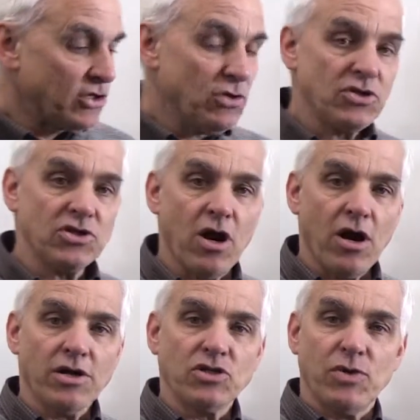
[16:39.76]
are 2
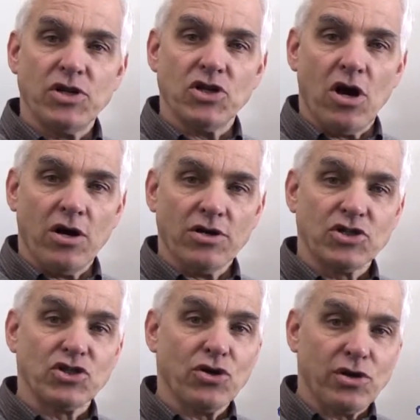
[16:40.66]
stars which are
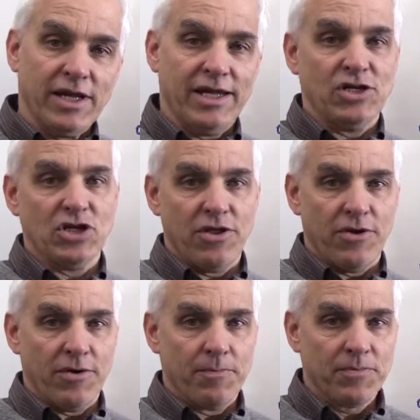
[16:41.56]
circling each
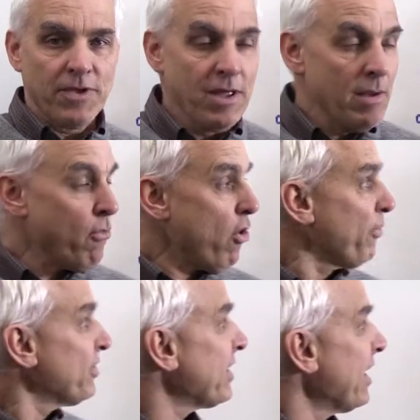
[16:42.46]
other. More
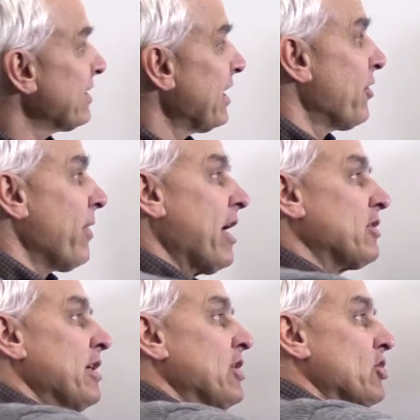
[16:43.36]
precisely, they're
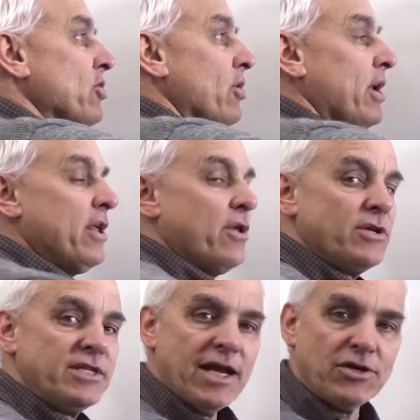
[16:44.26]
actually circling their
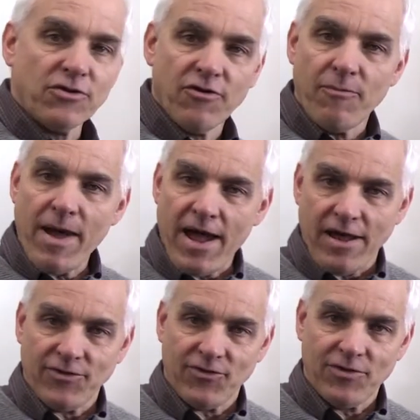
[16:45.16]
center of
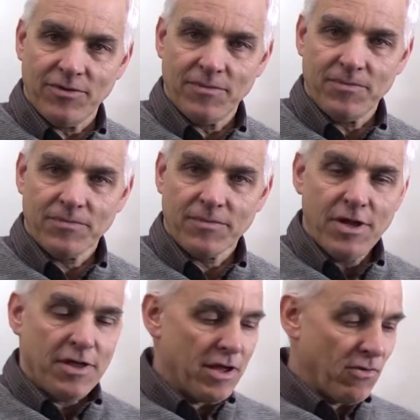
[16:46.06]
mass.
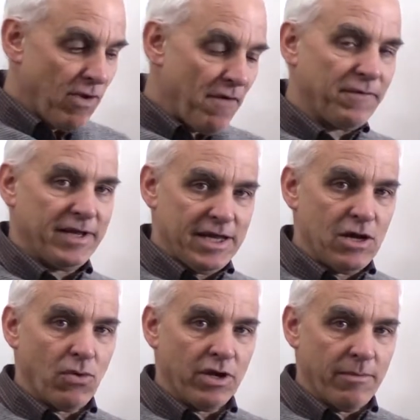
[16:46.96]
They're roughly
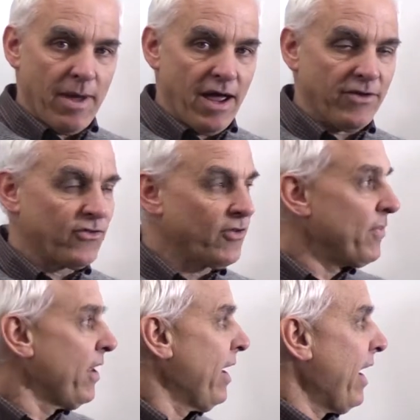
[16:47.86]
equal in mass,
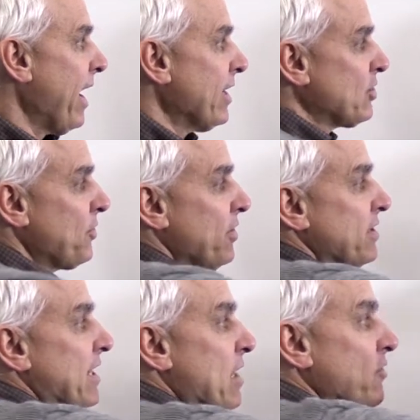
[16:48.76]
and so their
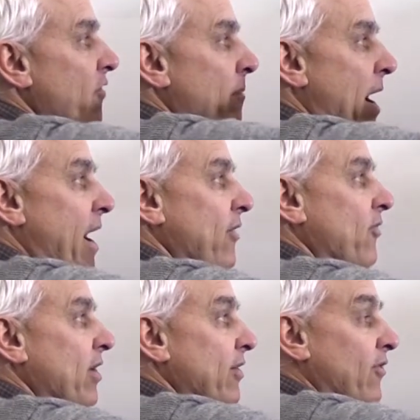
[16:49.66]
center of
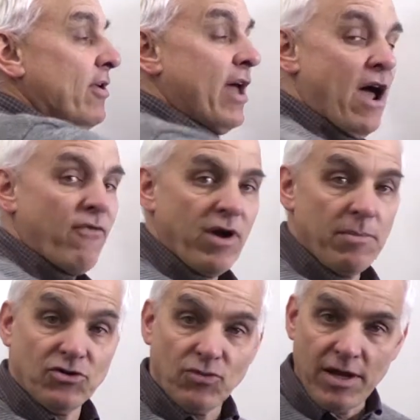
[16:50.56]
mass is halfway
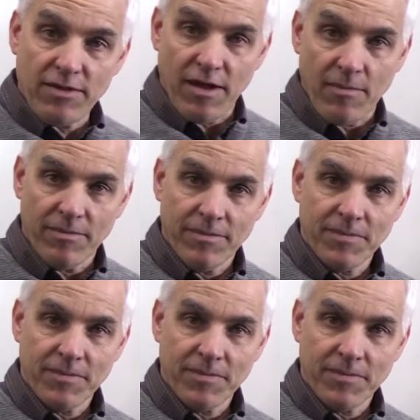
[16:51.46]
between them.